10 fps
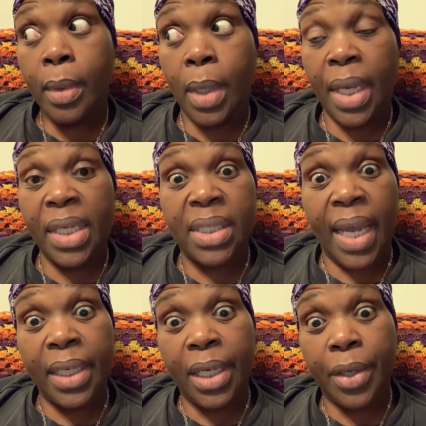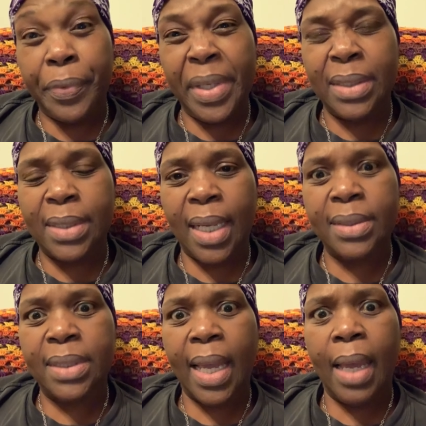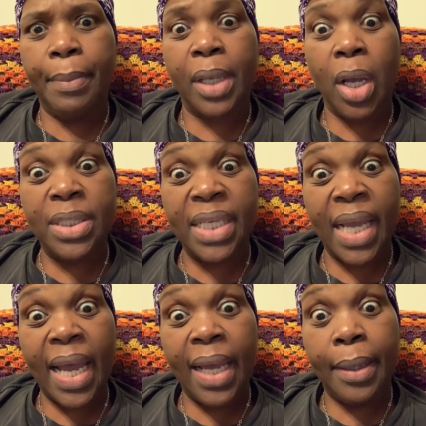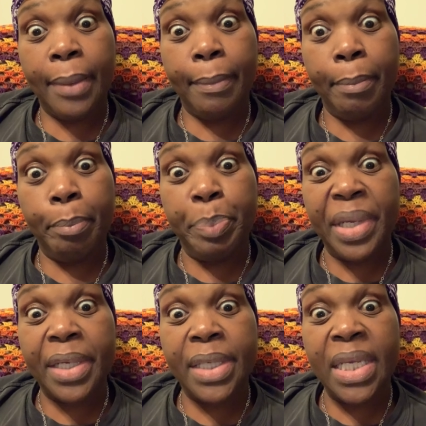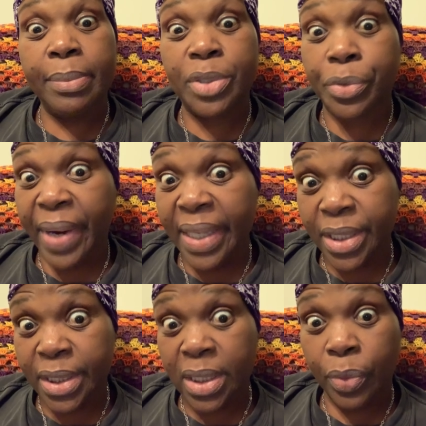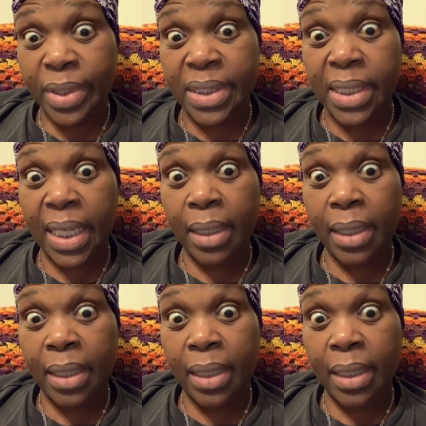and it's 80 degrees outside because he got big, deep scratches on his neck,